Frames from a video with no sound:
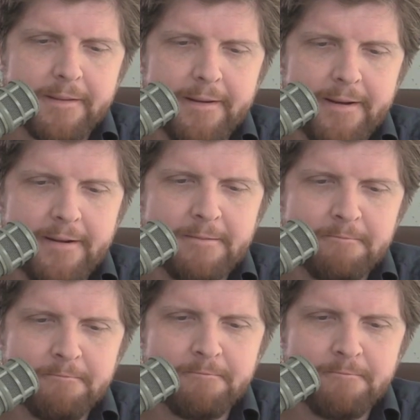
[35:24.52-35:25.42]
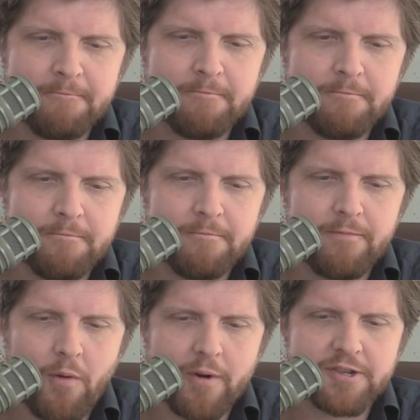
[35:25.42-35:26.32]
Um,
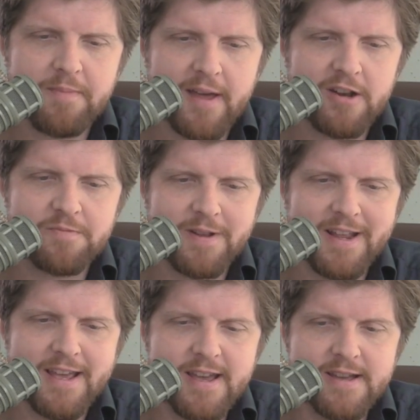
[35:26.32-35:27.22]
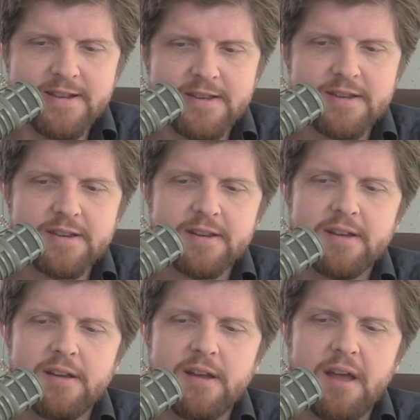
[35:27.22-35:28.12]
forest management is
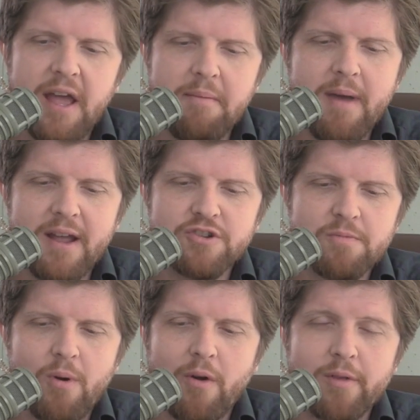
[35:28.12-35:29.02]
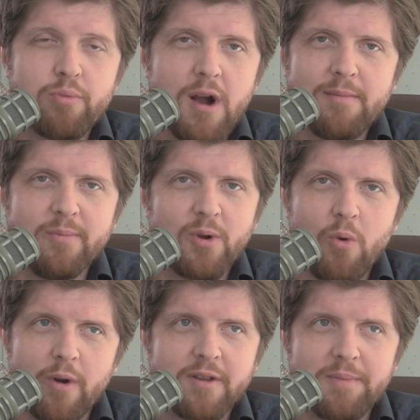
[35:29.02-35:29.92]
a major part of the problem,
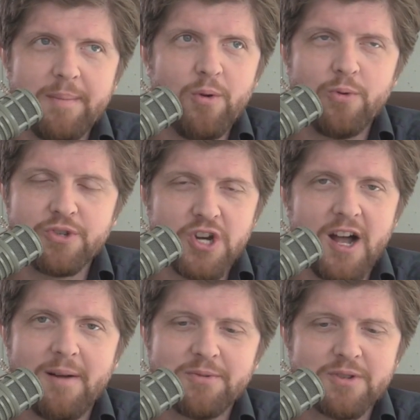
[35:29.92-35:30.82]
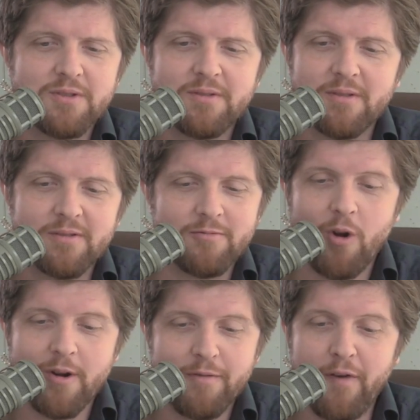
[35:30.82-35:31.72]
according to people whose jobs
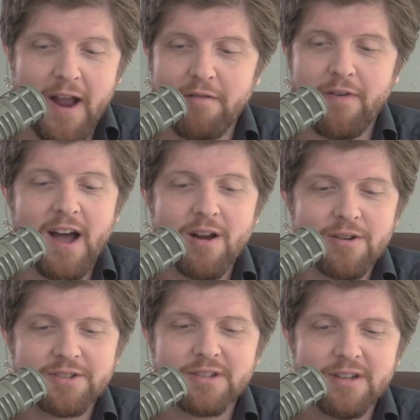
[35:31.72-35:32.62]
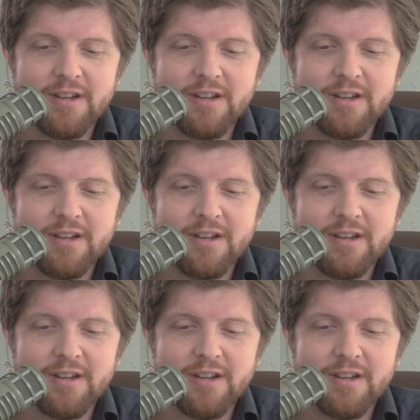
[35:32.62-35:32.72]
are to fight fires.